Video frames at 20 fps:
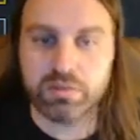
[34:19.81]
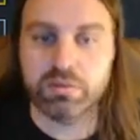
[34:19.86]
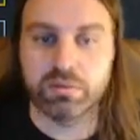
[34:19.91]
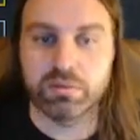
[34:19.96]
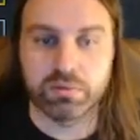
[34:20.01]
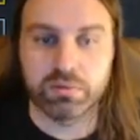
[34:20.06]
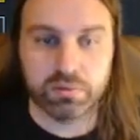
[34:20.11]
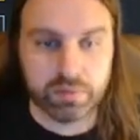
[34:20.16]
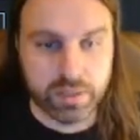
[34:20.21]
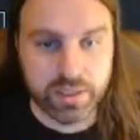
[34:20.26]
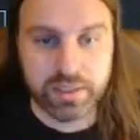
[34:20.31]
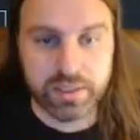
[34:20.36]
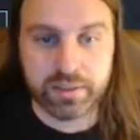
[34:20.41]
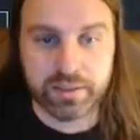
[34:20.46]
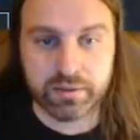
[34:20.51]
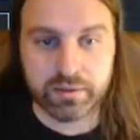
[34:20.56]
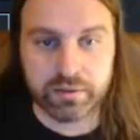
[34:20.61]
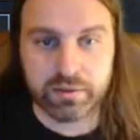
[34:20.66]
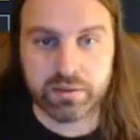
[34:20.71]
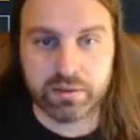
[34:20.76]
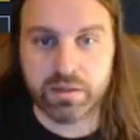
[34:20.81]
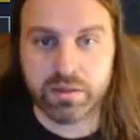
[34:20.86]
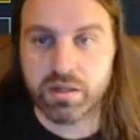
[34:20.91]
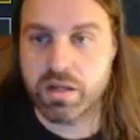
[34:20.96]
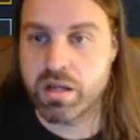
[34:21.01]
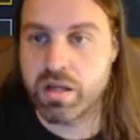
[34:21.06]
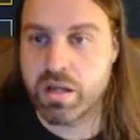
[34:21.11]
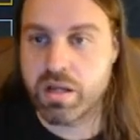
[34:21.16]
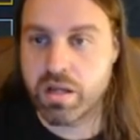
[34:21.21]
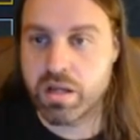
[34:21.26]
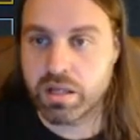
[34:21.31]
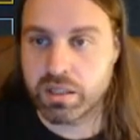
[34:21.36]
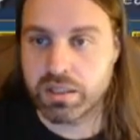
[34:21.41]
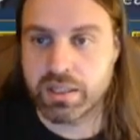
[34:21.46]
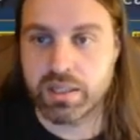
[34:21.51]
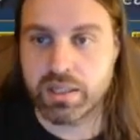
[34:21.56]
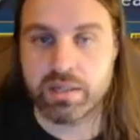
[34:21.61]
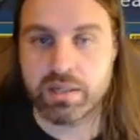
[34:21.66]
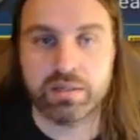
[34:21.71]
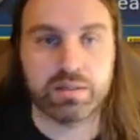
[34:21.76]
Right here.
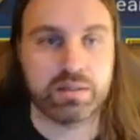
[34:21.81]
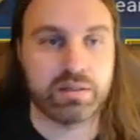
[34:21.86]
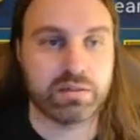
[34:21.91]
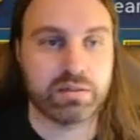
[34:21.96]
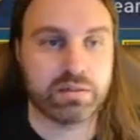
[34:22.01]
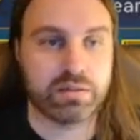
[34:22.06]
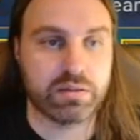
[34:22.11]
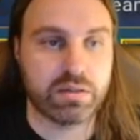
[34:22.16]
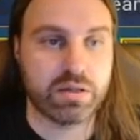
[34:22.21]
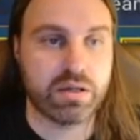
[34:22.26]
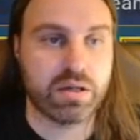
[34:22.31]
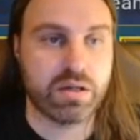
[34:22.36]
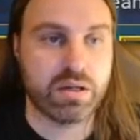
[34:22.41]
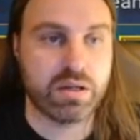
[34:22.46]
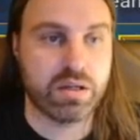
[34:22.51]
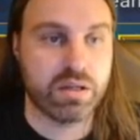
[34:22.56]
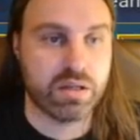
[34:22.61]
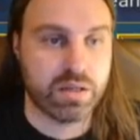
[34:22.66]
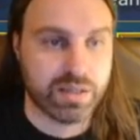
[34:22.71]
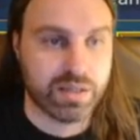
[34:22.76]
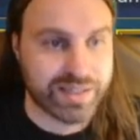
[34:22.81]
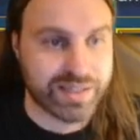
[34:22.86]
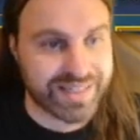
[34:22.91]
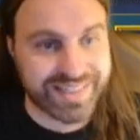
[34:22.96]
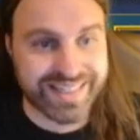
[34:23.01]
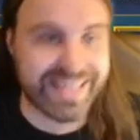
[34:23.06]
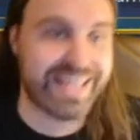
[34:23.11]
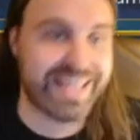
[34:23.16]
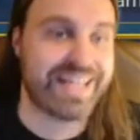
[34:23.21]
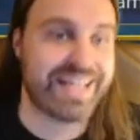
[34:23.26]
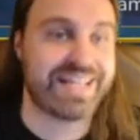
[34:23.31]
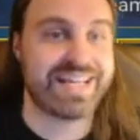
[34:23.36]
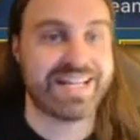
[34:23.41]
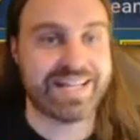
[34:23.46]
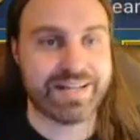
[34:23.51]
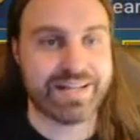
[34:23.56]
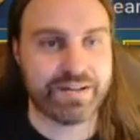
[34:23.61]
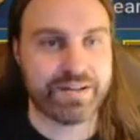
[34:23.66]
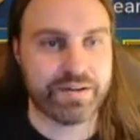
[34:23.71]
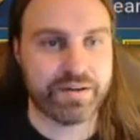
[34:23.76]
Get in here. Get in
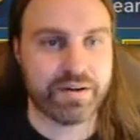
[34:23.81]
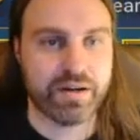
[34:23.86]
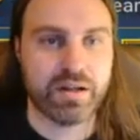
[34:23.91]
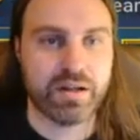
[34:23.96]
here.